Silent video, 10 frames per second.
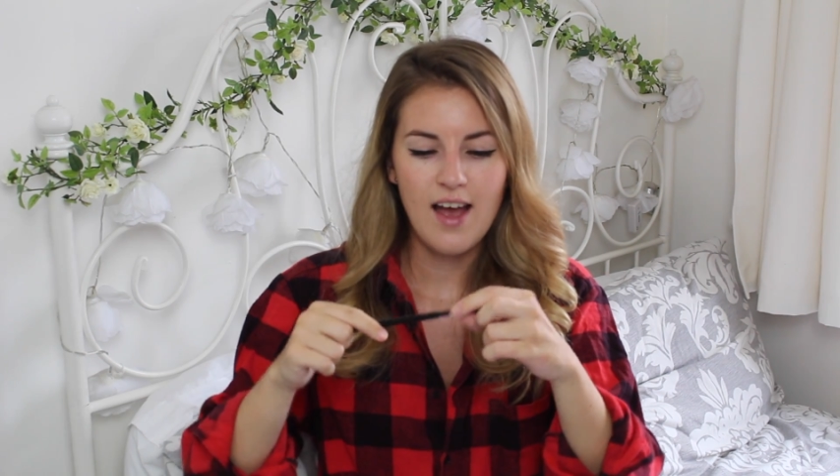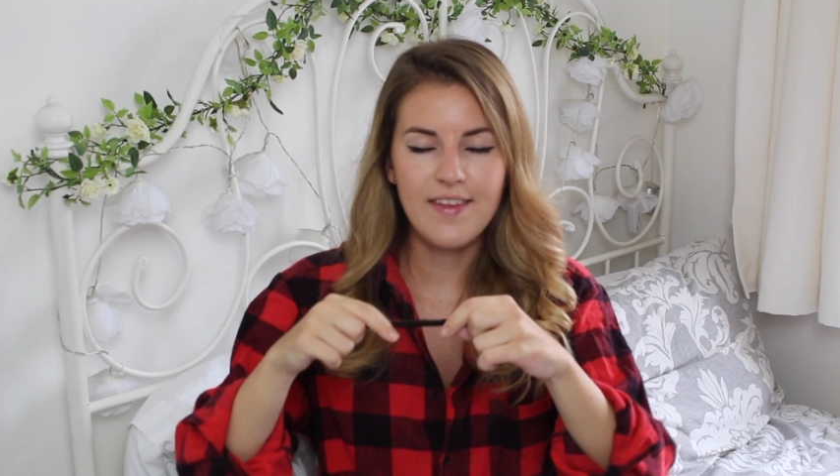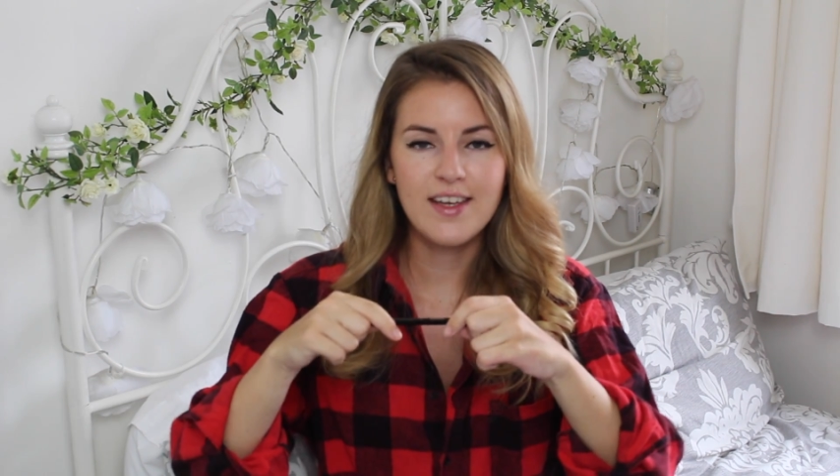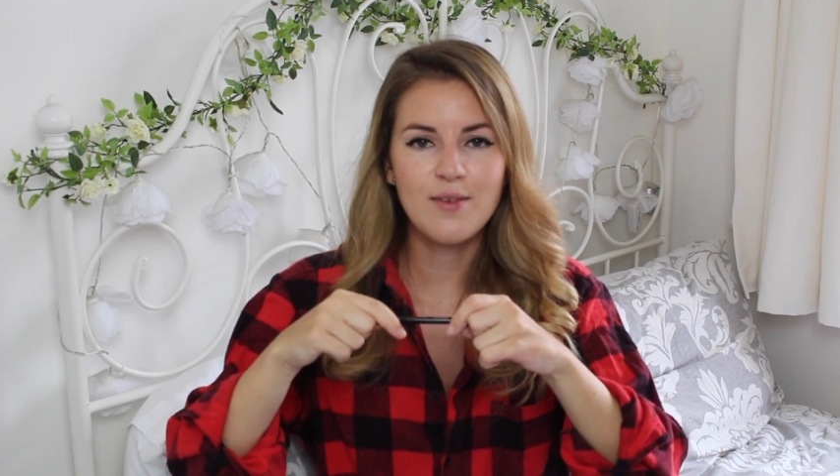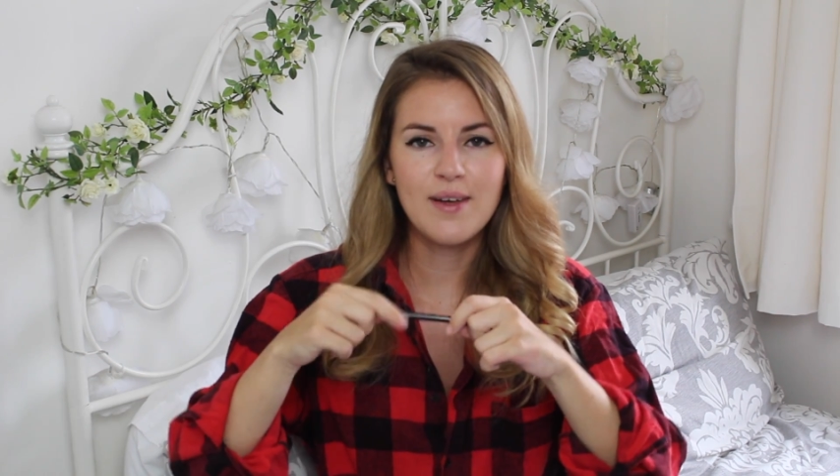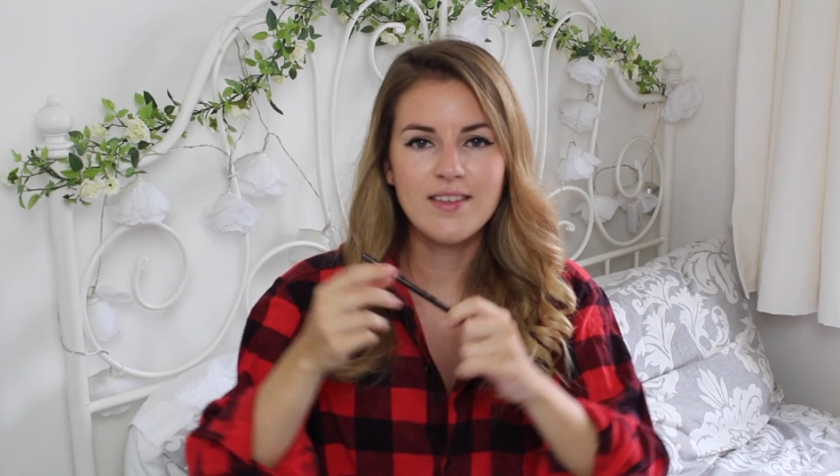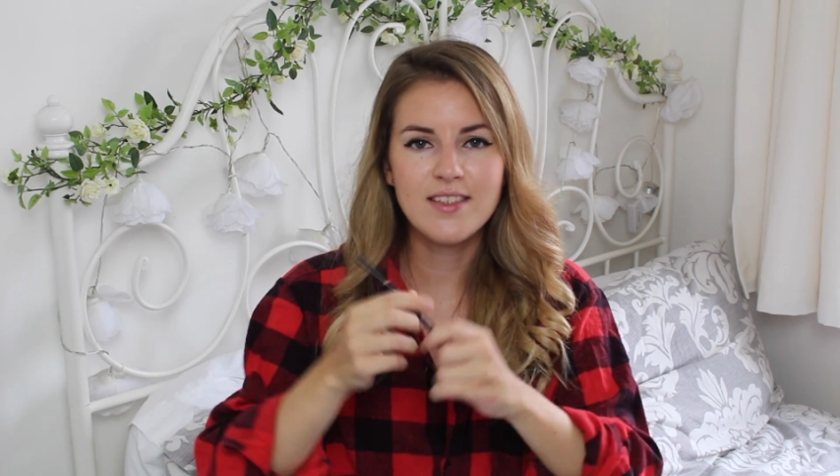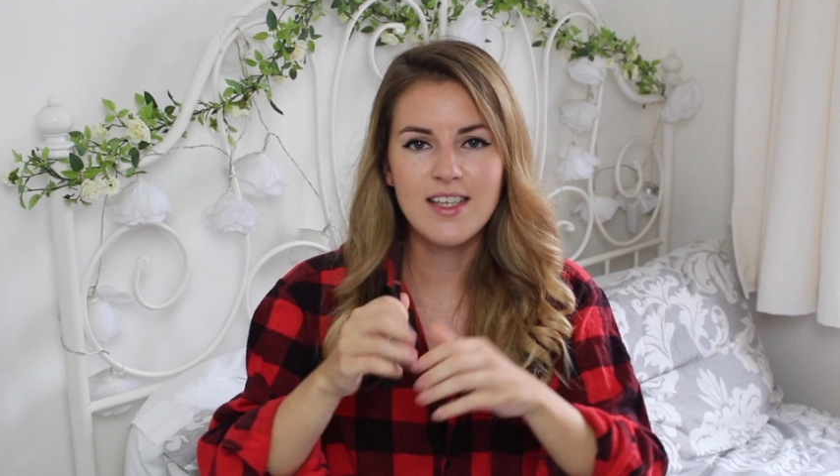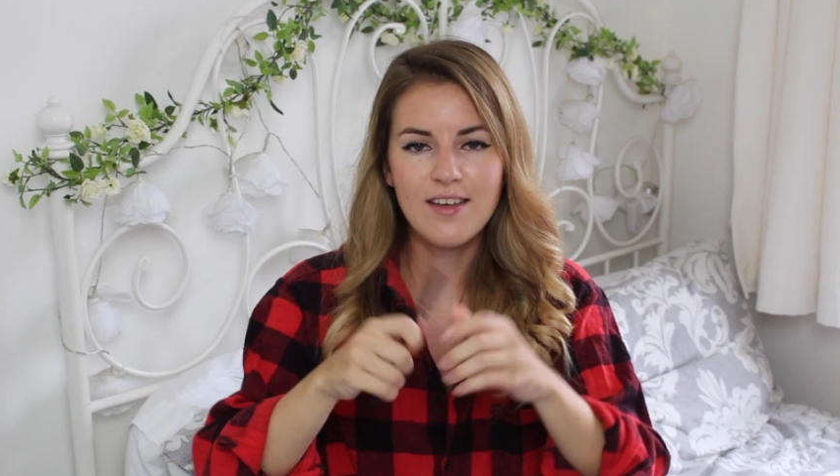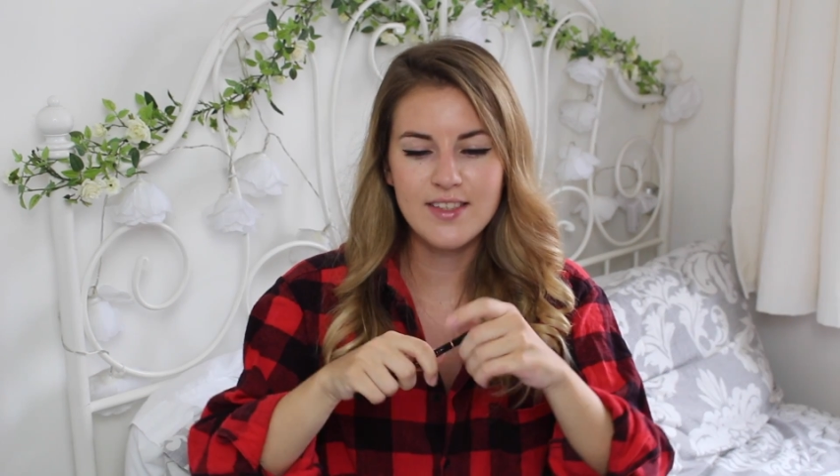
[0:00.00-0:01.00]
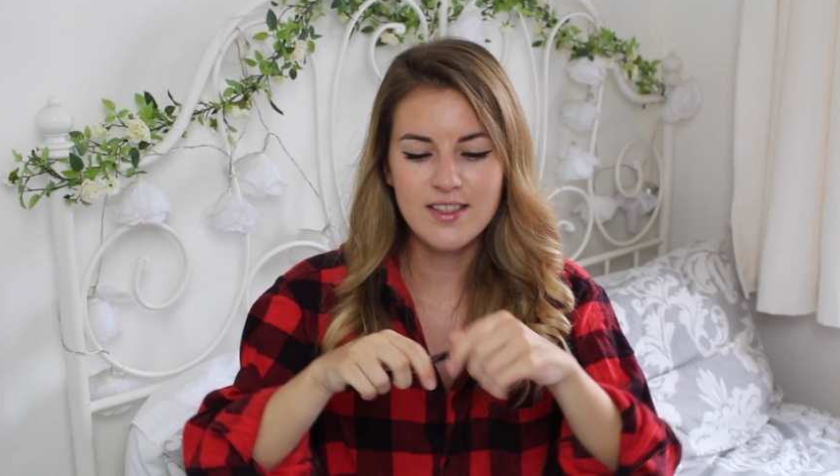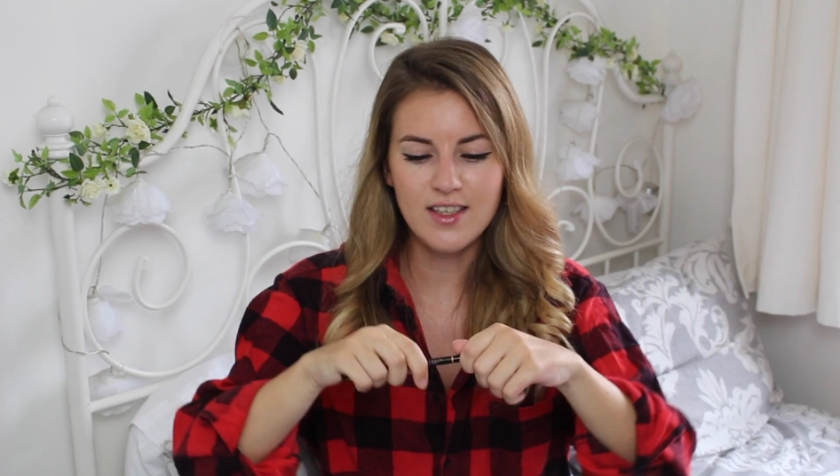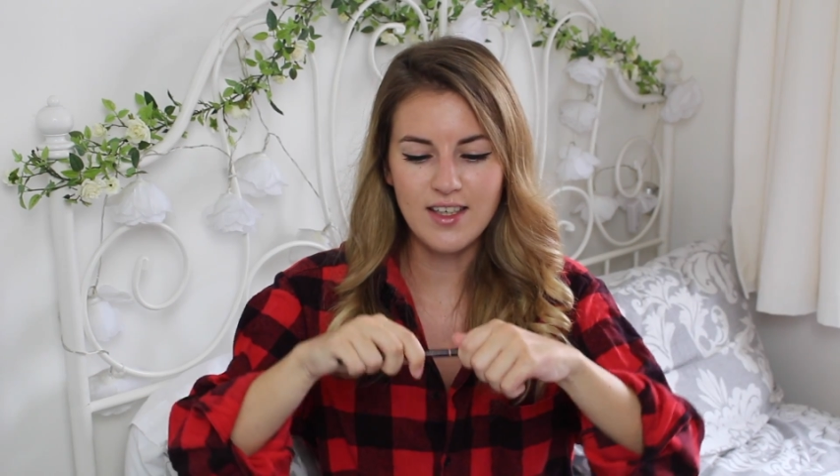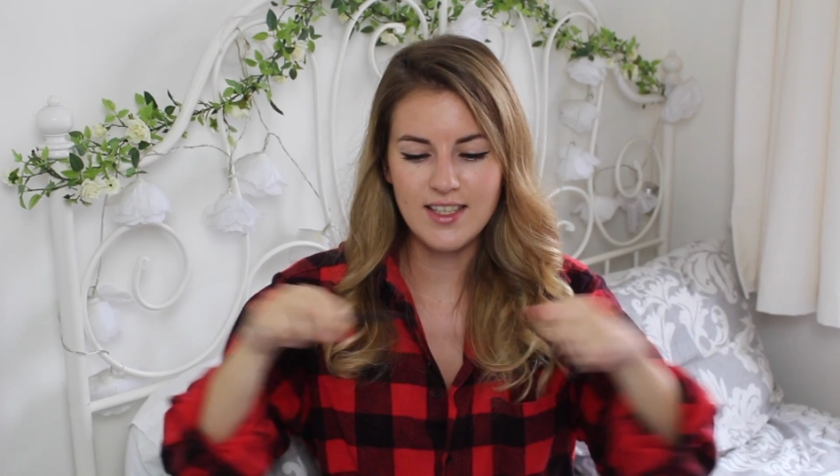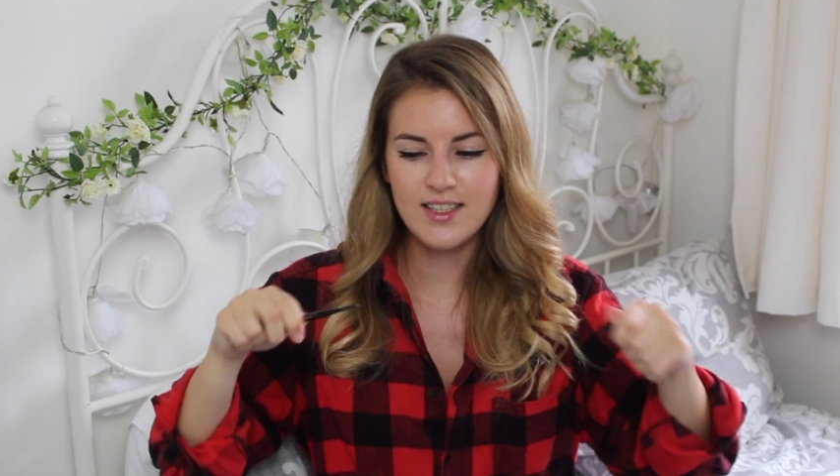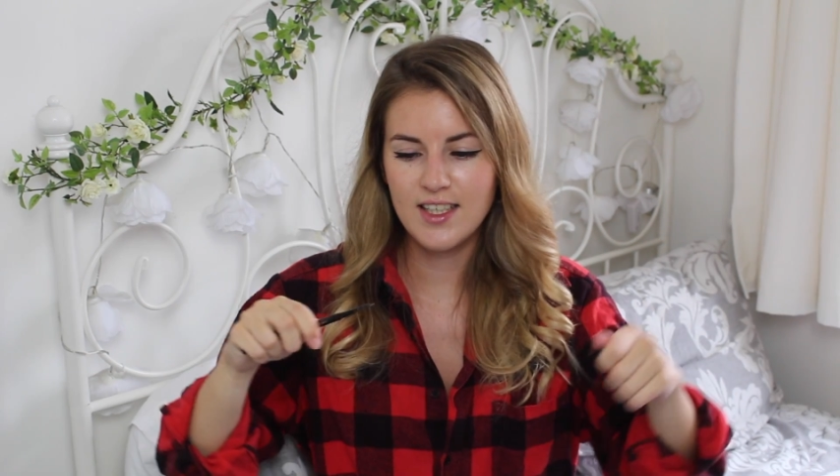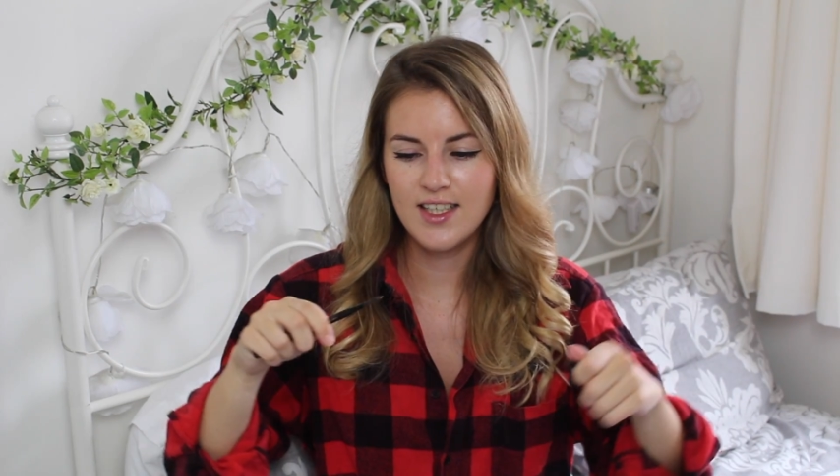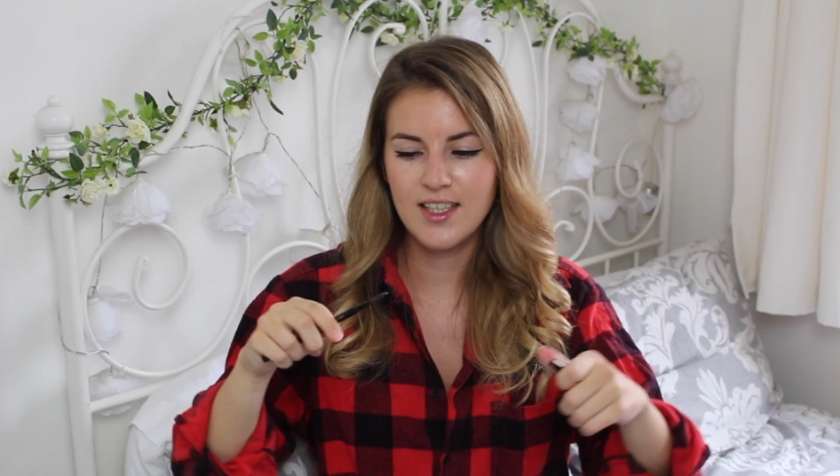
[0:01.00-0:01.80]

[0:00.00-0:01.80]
And then I went to the other side